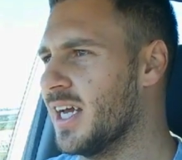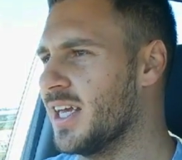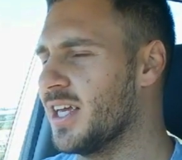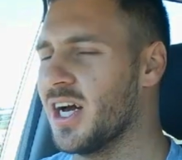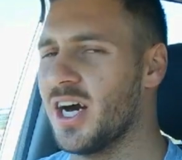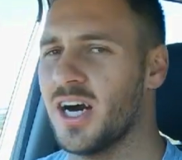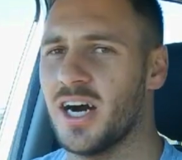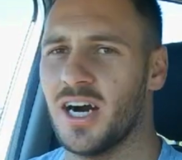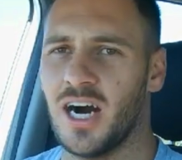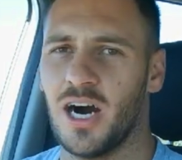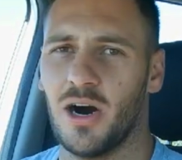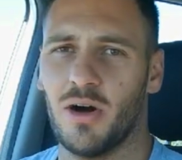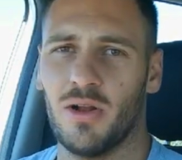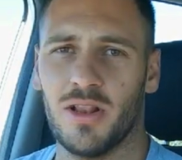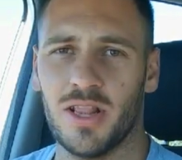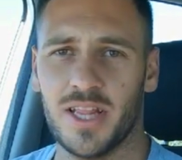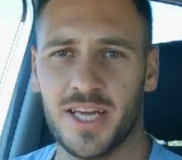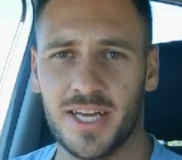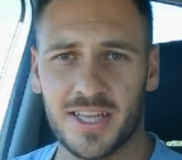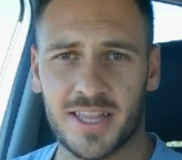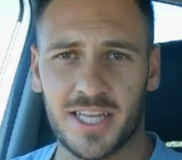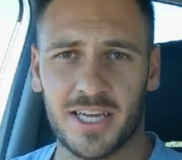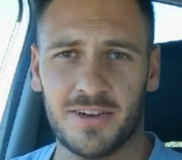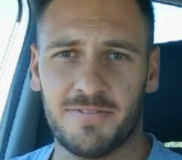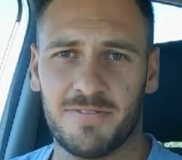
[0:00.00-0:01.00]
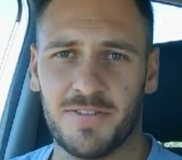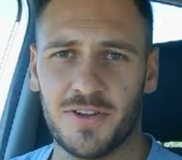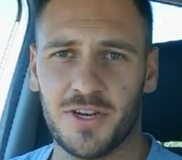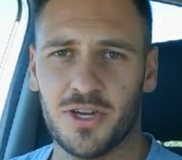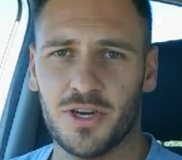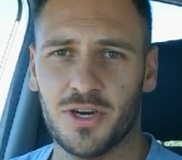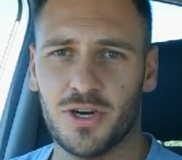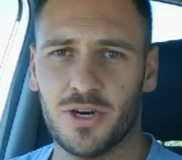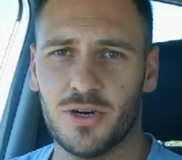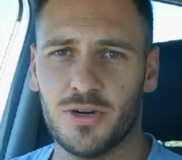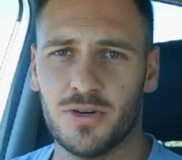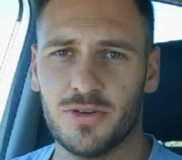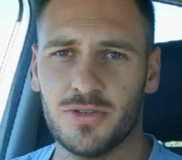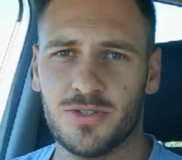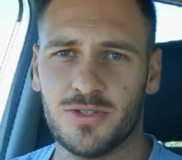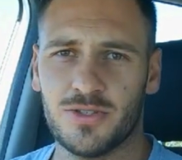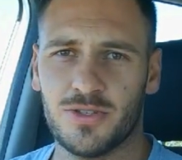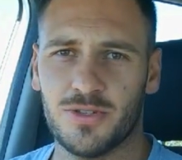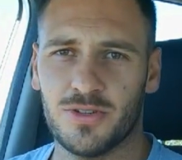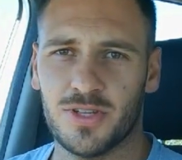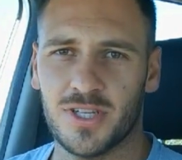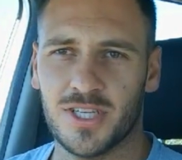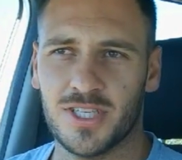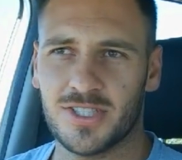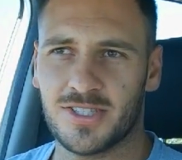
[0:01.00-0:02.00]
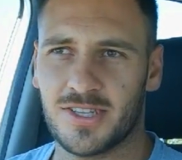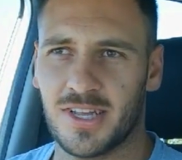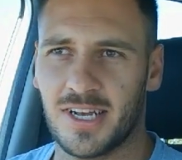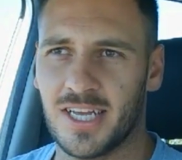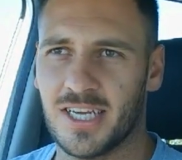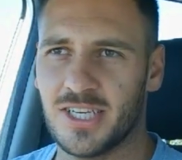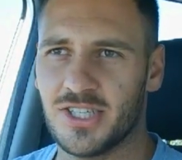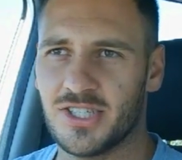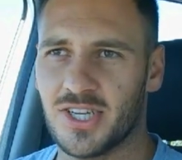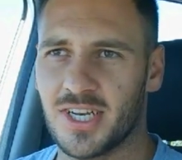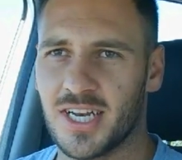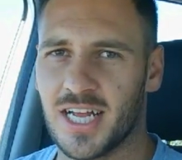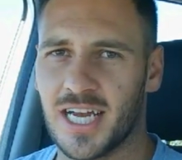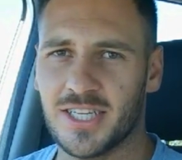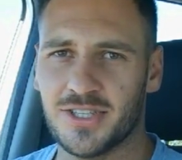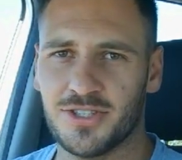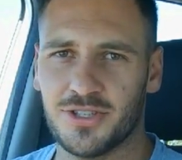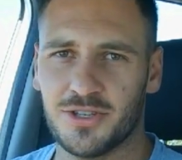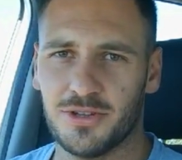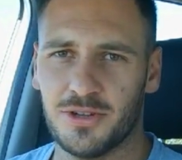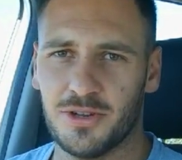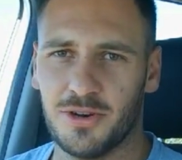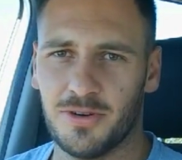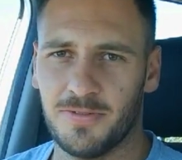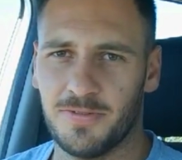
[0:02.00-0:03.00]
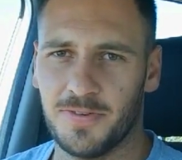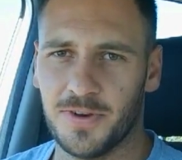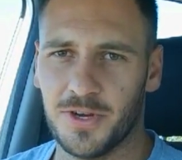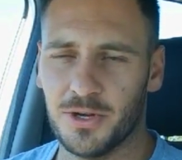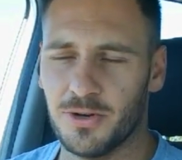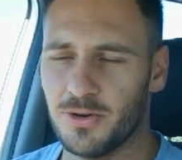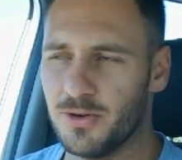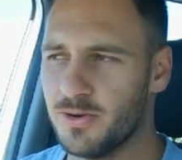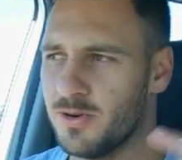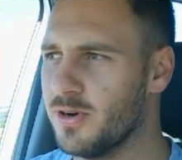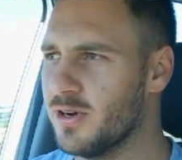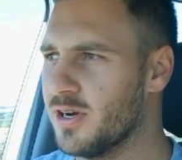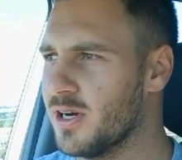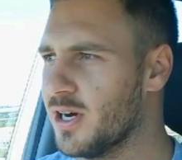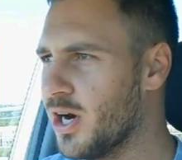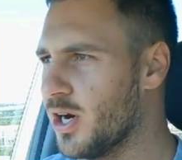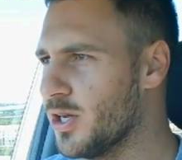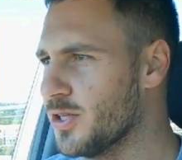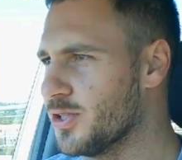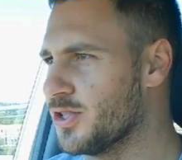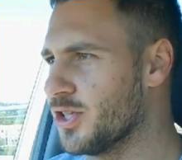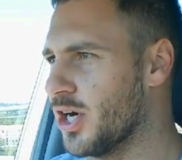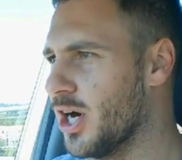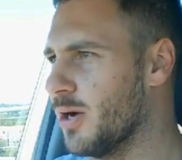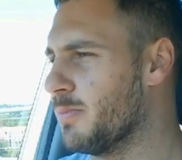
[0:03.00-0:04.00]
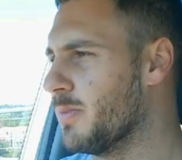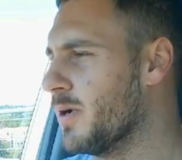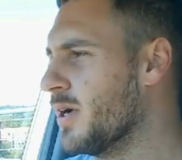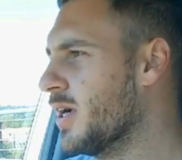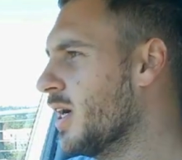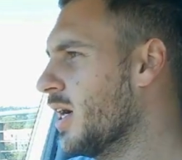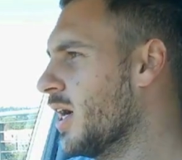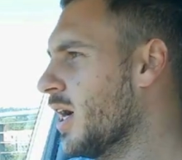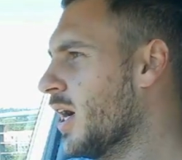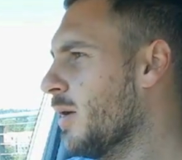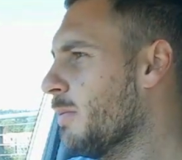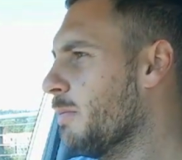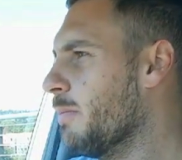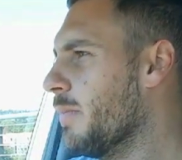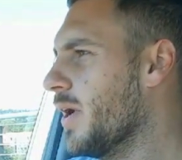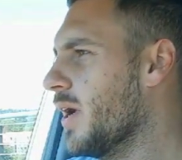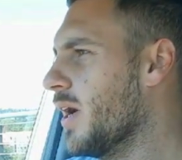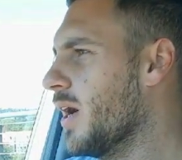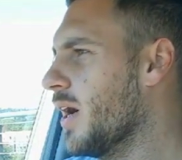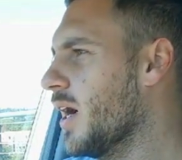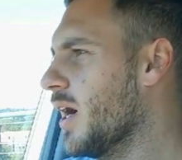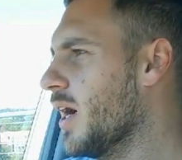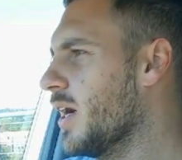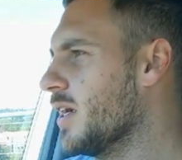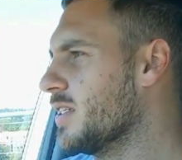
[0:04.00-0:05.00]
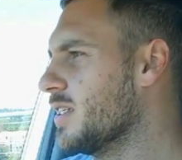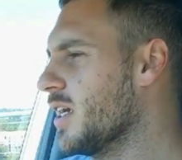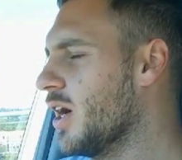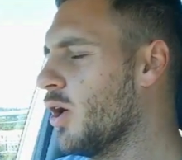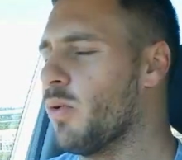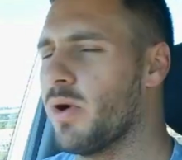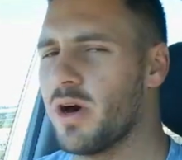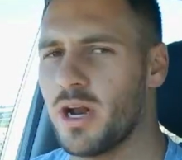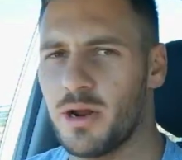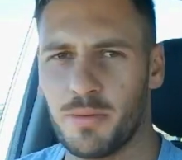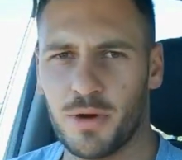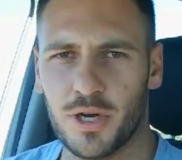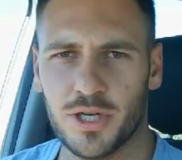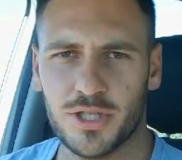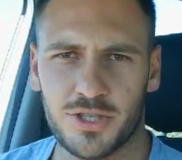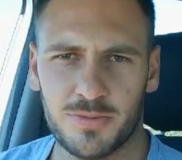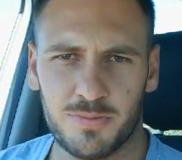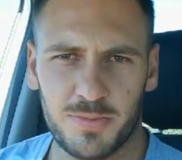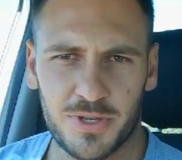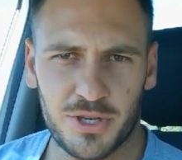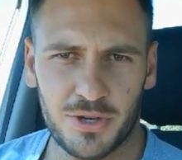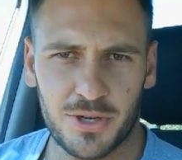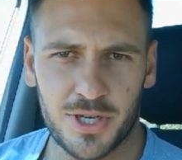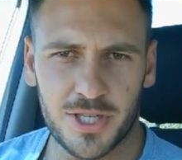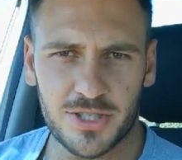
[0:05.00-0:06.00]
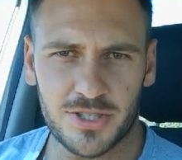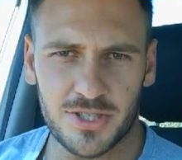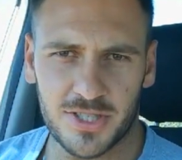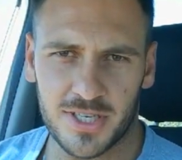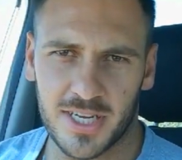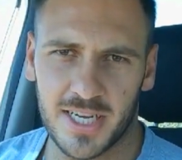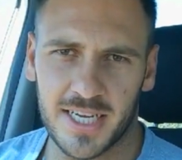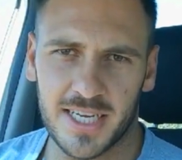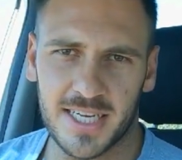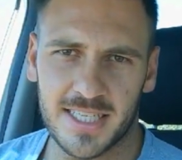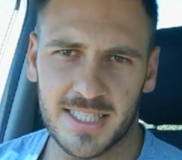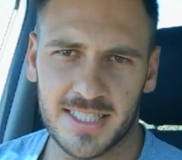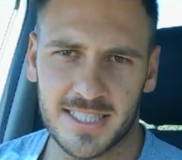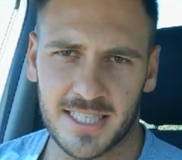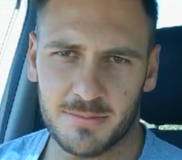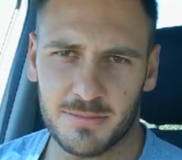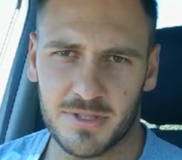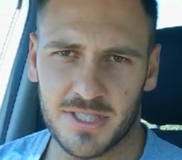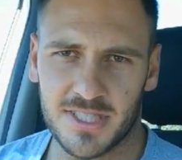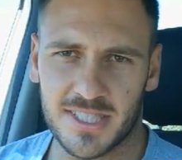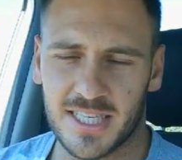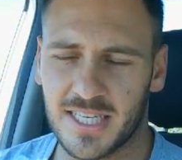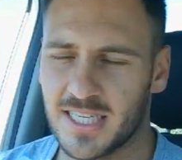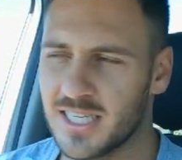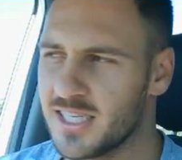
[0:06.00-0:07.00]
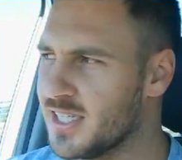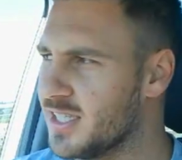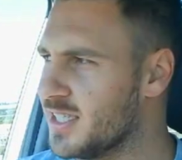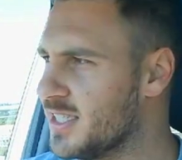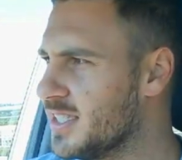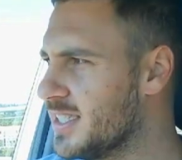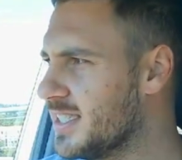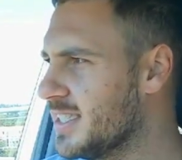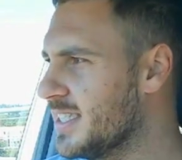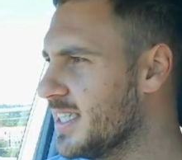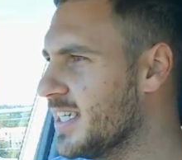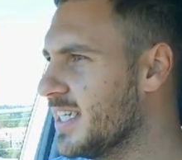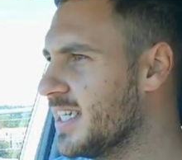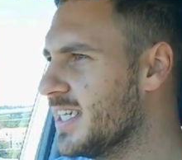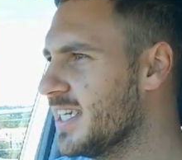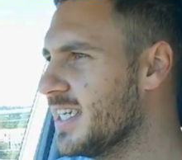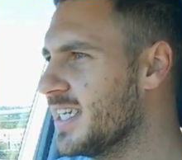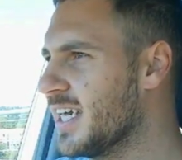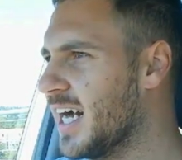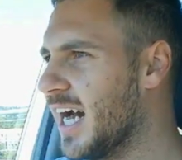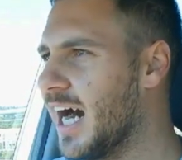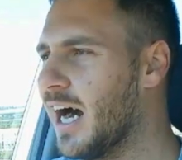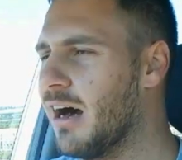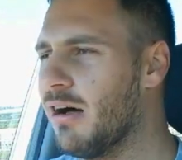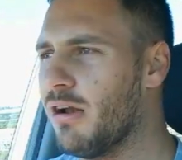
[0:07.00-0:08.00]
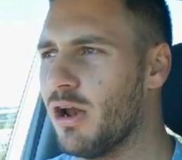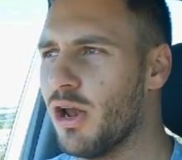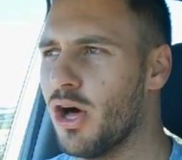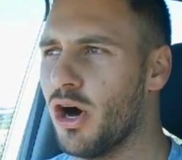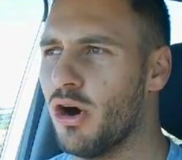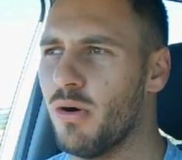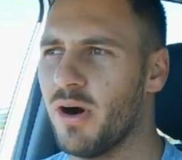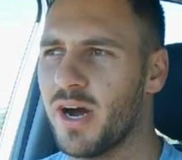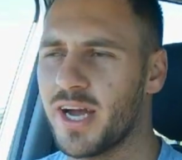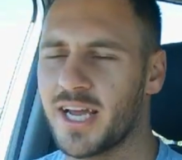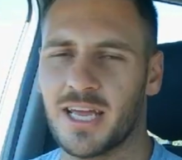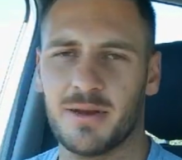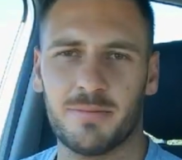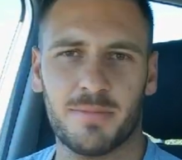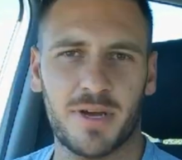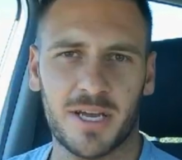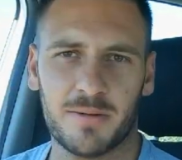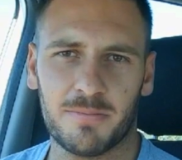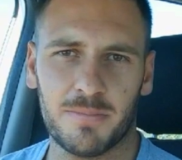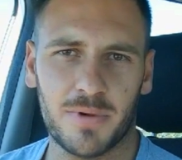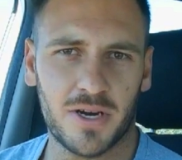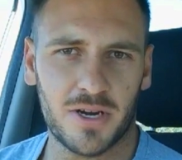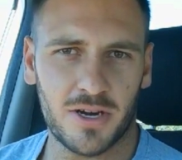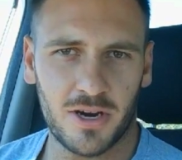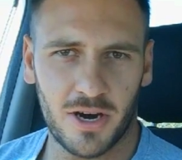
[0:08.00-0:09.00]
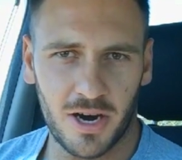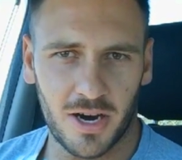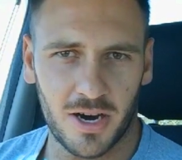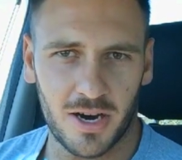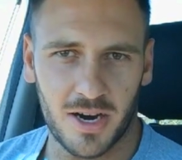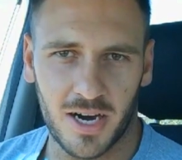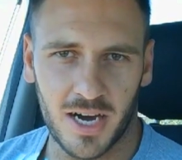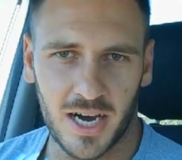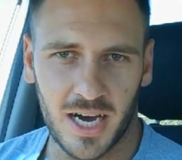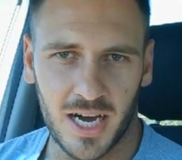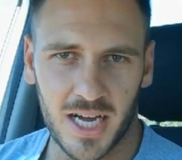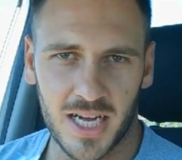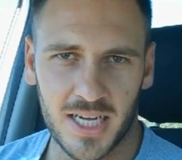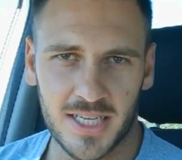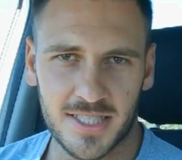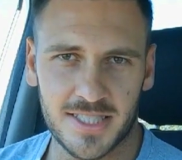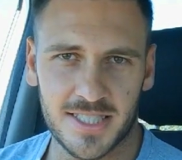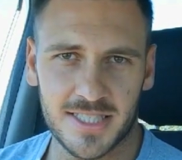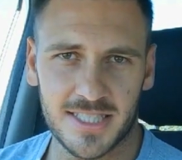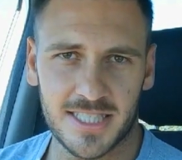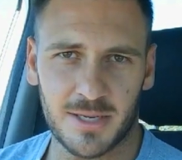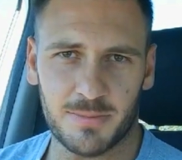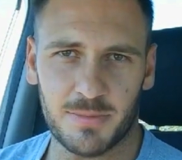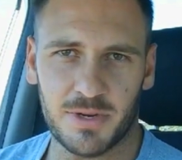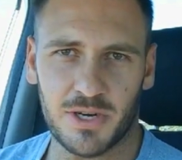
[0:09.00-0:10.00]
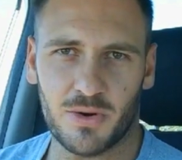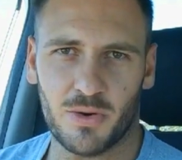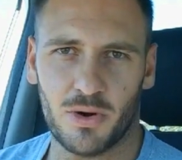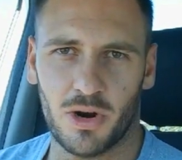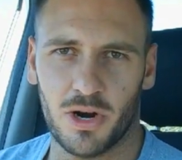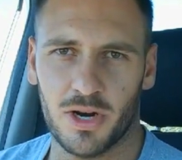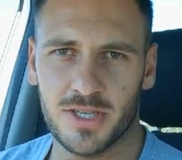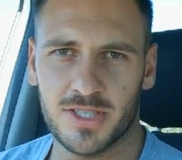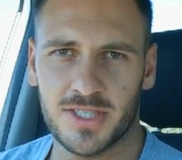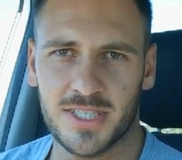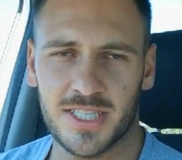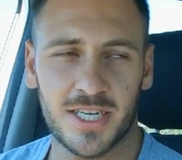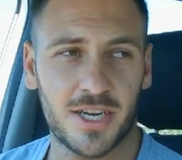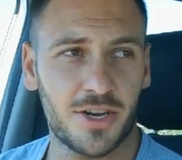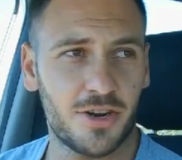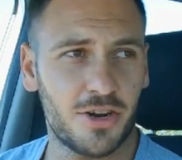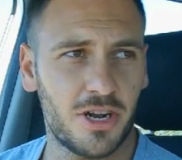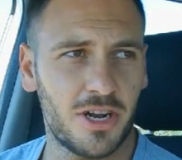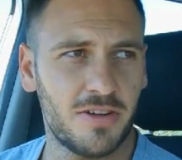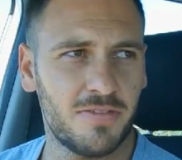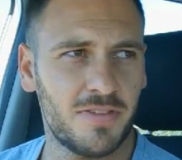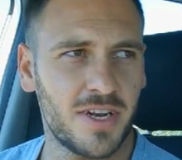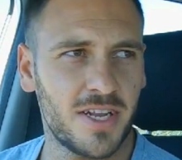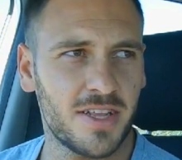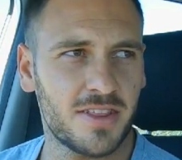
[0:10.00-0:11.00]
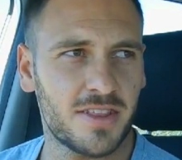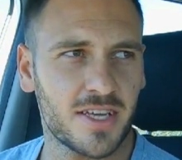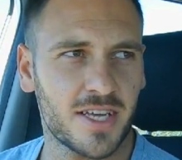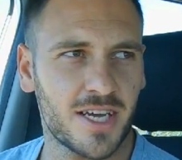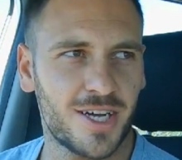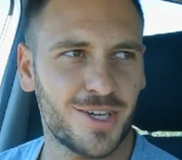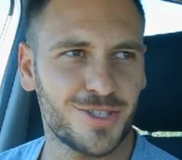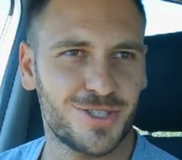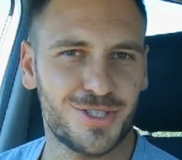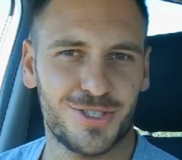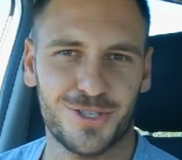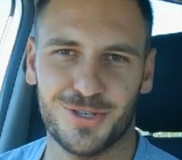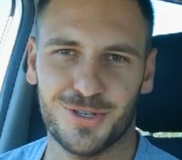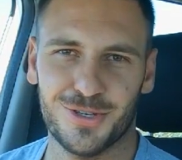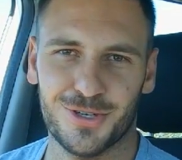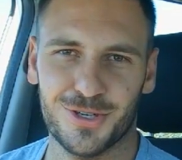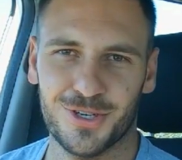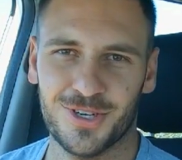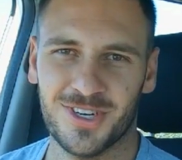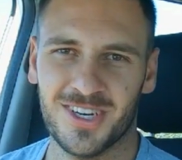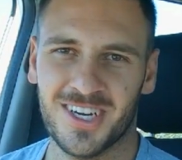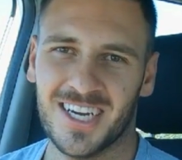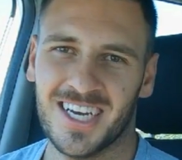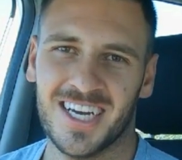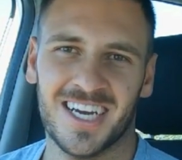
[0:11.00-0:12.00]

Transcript: yeah, I'll link that video to the installation and to the review on top. But yeah, what I'm going to be doing today is I'm just gonna see how low I can make my car. Since I'm in quarantine, I don't have anything else to do.